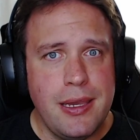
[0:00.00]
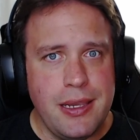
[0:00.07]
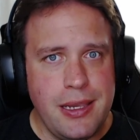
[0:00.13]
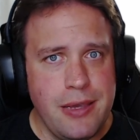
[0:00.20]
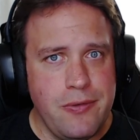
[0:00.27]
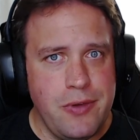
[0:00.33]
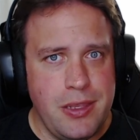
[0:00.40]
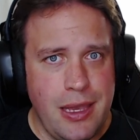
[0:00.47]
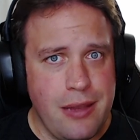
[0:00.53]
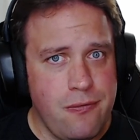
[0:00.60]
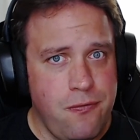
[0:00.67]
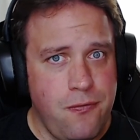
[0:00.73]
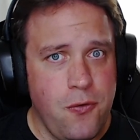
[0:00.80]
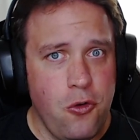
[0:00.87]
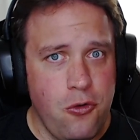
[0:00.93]
giving that
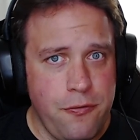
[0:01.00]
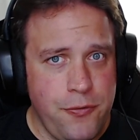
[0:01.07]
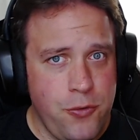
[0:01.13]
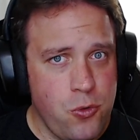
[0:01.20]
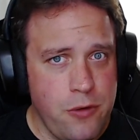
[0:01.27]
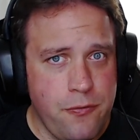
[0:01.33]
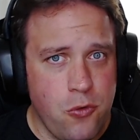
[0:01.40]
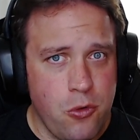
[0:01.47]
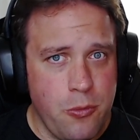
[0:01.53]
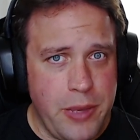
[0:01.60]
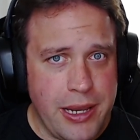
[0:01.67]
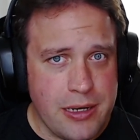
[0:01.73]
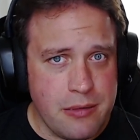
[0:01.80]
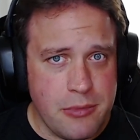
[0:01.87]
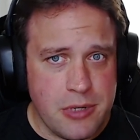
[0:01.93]
full 44
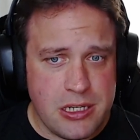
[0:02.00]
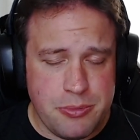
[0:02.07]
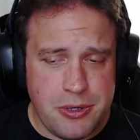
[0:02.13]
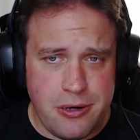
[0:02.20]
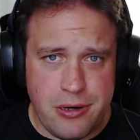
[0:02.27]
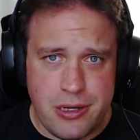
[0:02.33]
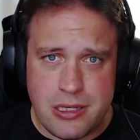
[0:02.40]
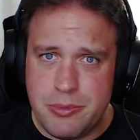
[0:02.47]
Magnum experience.